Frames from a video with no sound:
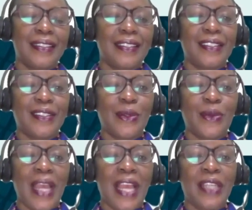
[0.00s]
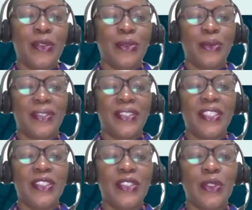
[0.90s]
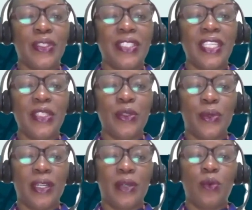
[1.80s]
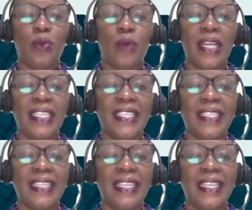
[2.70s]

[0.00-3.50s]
So Andrew, since your tenure working